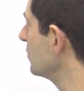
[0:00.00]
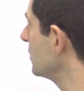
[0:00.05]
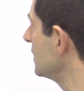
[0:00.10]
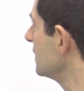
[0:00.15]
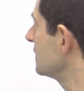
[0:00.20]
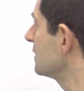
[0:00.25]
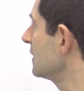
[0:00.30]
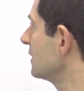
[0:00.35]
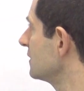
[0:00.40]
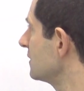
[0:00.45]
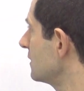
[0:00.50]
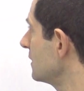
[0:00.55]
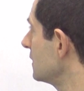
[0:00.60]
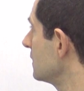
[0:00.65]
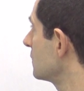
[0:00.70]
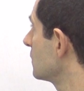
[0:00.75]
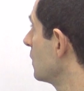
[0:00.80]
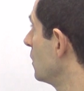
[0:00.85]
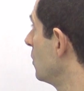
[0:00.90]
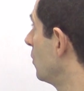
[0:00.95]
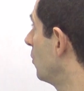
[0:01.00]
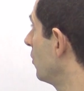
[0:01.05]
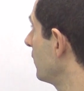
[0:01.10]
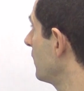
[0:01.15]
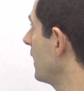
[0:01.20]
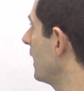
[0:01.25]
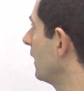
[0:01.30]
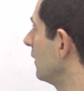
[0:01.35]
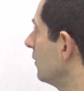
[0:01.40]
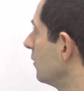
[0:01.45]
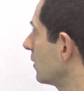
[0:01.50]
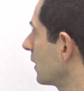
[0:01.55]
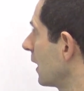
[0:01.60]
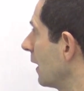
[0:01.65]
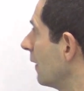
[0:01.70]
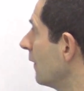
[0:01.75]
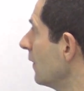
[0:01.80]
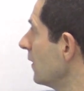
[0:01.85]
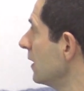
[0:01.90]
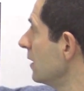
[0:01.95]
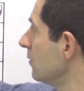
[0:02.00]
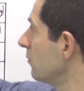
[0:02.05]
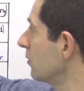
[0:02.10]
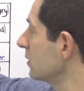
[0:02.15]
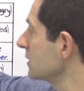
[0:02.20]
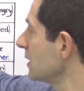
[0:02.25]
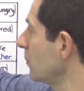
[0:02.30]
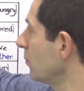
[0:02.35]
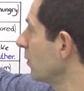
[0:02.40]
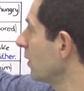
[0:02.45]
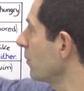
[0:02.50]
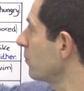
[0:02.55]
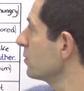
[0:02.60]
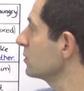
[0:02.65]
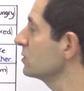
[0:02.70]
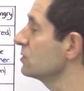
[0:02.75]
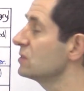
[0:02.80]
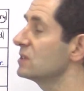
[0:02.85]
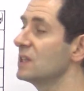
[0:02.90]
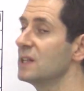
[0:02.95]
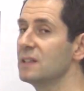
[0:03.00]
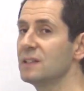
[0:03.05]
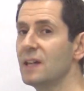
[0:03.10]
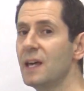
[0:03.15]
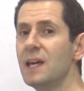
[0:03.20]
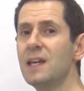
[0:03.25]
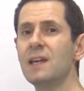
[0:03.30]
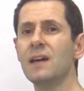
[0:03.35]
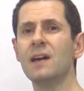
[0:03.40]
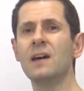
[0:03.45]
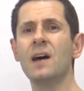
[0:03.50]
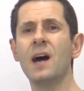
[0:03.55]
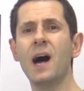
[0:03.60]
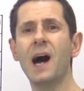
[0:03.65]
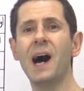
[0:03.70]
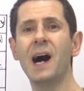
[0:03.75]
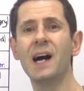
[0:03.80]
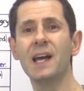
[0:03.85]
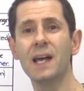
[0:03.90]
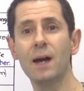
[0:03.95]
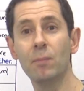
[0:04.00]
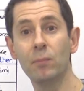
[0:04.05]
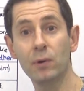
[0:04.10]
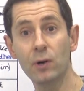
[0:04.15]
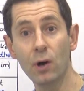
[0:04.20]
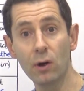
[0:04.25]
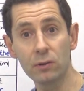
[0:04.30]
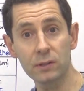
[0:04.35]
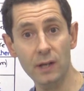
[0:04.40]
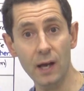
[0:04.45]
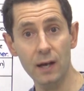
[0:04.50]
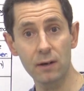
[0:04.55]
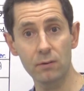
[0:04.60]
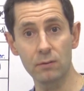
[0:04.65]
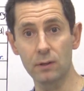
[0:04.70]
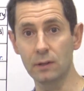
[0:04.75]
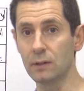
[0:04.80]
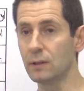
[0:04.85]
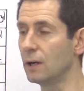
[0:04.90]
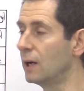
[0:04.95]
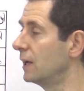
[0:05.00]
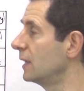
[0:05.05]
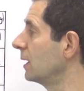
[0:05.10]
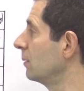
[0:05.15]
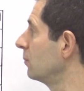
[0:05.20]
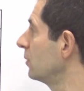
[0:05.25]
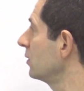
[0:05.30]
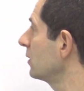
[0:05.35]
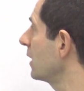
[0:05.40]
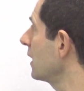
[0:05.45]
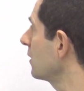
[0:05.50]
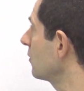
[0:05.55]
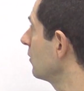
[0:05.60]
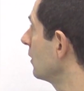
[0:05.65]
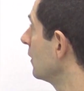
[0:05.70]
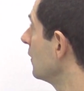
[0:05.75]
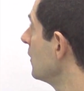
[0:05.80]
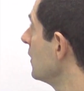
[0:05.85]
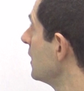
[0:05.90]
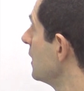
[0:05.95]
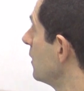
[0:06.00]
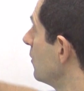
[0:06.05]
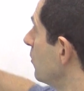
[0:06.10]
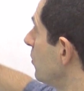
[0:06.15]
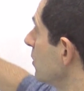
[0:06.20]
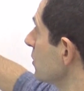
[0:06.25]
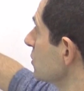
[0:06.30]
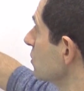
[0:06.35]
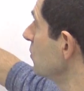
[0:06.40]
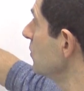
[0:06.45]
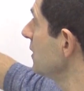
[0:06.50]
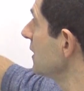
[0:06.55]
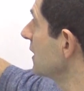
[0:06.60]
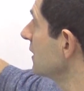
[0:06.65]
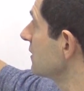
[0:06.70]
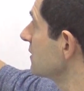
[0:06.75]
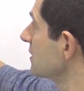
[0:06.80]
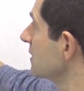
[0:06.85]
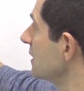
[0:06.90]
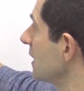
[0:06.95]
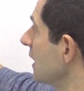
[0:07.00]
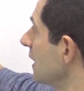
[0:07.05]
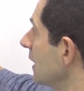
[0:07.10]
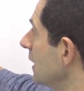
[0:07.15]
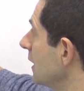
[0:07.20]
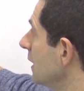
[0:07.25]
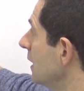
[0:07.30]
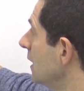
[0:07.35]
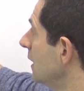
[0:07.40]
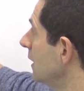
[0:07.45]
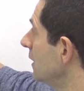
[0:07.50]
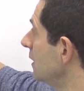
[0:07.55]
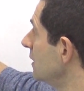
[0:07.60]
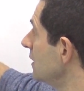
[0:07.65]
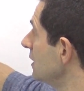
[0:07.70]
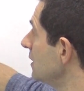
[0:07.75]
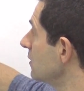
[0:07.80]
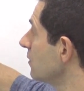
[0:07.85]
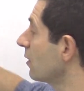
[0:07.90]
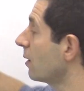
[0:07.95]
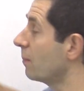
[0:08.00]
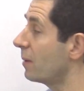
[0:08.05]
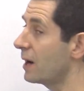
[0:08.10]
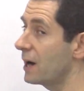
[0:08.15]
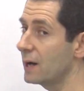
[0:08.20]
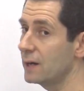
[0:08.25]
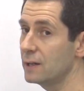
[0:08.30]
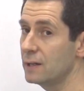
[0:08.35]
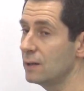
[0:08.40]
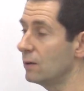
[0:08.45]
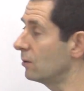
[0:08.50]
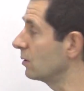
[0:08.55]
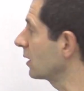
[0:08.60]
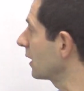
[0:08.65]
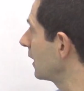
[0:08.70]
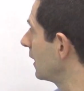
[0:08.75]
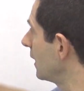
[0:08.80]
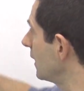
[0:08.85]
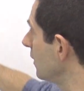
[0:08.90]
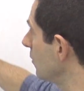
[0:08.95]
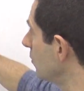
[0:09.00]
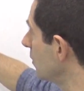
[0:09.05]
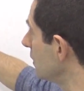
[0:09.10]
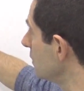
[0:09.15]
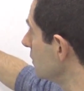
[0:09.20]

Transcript: B says this or that. Okay, for example, a person says, hey, I am not hungry. I am not hungry. Person B could say, neither am I. Okay, we're